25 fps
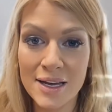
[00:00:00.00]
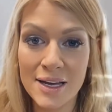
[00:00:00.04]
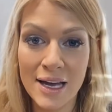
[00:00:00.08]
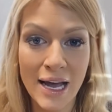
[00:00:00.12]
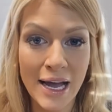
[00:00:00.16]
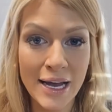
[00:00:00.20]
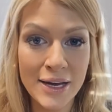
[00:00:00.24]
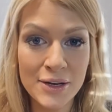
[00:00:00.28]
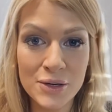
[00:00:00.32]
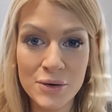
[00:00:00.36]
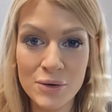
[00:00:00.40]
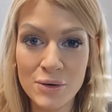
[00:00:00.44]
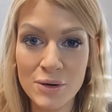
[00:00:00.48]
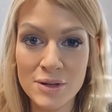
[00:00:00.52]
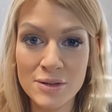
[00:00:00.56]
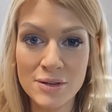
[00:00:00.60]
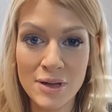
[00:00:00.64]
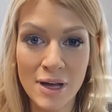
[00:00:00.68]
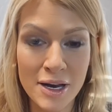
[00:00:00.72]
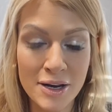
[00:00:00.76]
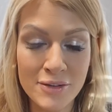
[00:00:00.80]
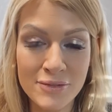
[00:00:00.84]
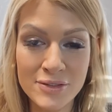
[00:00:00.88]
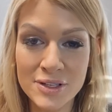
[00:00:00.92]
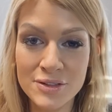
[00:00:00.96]
I know a
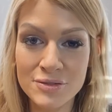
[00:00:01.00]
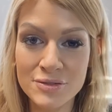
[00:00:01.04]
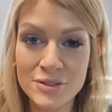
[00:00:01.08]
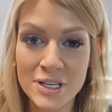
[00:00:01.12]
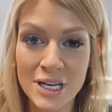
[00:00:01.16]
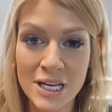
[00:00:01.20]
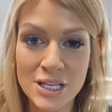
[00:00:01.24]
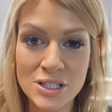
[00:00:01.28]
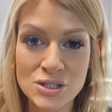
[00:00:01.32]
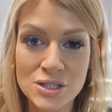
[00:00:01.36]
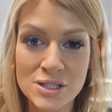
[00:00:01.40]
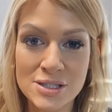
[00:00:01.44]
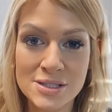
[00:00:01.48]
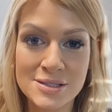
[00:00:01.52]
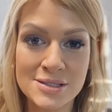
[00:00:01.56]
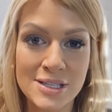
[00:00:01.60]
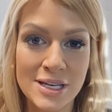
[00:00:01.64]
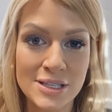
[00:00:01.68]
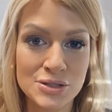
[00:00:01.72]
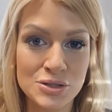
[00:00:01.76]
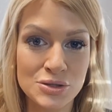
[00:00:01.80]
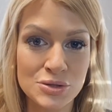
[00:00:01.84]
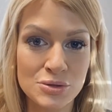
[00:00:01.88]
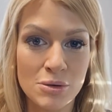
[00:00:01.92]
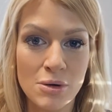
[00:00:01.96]
lot of different agents
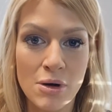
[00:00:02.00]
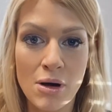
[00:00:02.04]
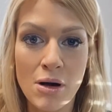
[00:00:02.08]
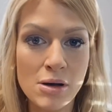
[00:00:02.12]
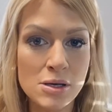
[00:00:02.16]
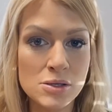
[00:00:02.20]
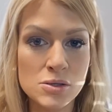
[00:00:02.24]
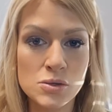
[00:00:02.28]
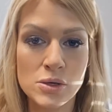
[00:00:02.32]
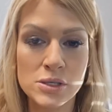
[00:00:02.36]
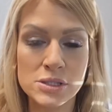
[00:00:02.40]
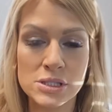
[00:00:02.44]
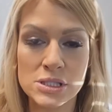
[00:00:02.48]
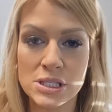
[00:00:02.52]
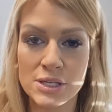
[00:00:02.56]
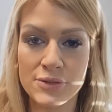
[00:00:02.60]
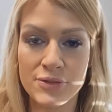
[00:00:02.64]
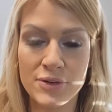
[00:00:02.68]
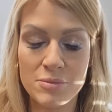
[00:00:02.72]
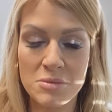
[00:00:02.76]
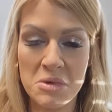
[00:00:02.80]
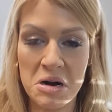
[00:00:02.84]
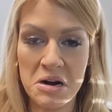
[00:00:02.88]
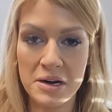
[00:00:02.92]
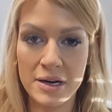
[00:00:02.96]
that do all sorts of
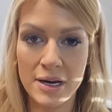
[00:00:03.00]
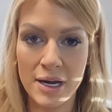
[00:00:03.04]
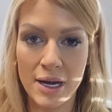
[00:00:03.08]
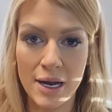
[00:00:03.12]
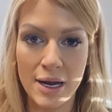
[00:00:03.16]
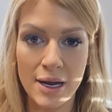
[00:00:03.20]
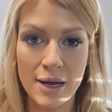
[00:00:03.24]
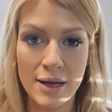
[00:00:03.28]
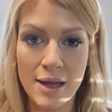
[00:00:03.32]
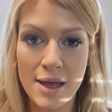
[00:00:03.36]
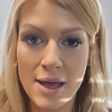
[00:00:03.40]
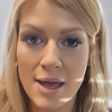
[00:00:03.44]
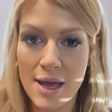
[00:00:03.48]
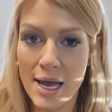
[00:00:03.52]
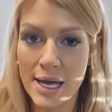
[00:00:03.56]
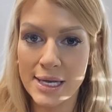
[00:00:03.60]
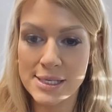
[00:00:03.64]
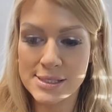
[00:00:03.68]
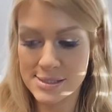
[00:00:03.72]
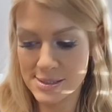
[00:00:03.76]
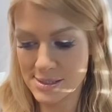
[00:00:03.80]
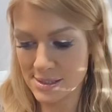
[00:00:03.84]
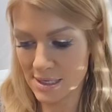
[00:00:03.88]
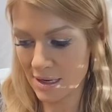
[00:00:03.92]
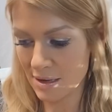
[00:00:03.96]
different marketing and
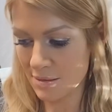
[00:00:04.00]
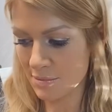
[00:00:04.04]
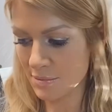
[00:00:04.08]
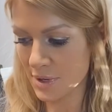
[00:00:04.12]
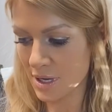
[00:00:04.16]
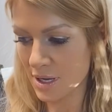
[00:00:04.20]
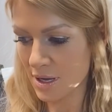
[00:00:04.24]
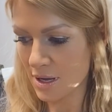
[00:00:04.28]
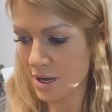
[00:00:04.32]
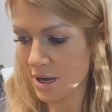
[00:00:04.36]
some